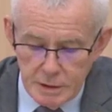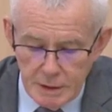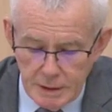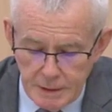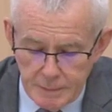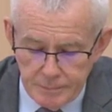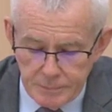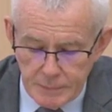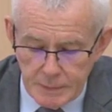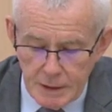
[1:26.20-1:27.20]
Are
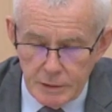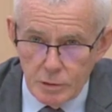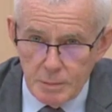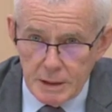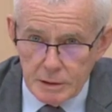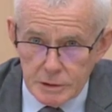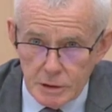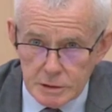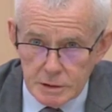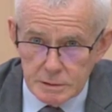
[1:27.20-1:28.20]
you a medical doctor?